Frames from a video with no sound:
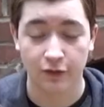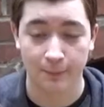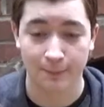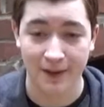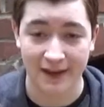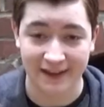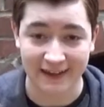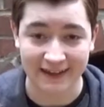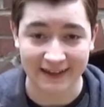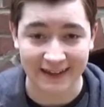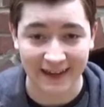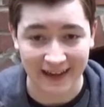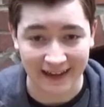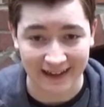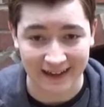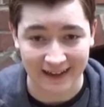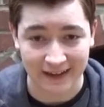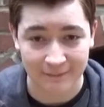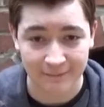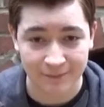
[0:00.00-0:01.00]
baking cake.
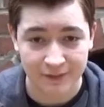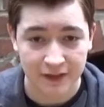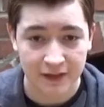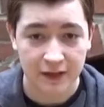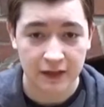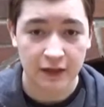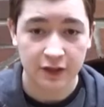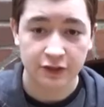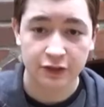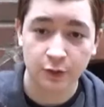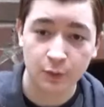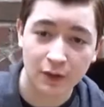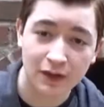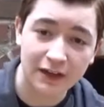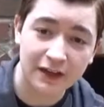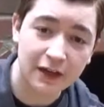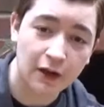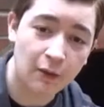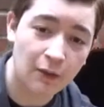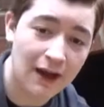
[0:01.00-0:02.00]
So we're
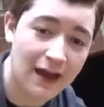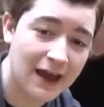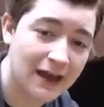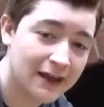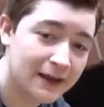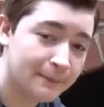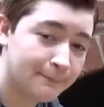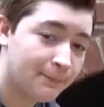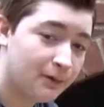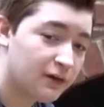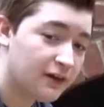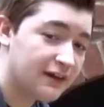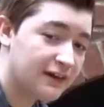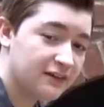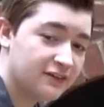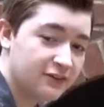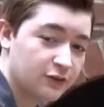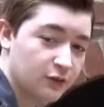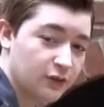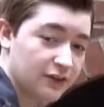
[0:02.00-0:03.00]
going to go ahead and put it
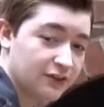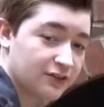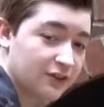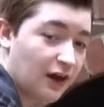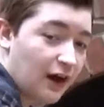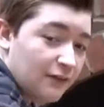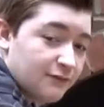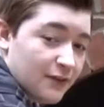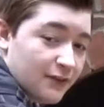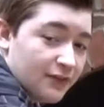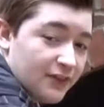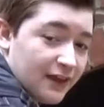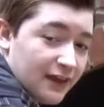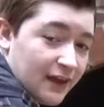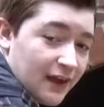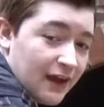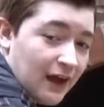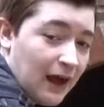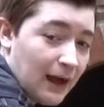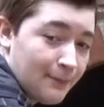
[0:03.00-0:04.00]
into this oven
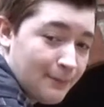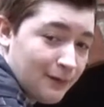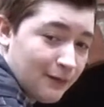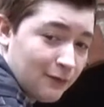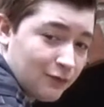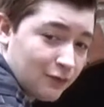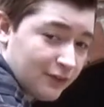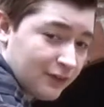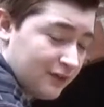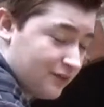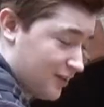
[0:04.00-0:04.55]
thing I built for these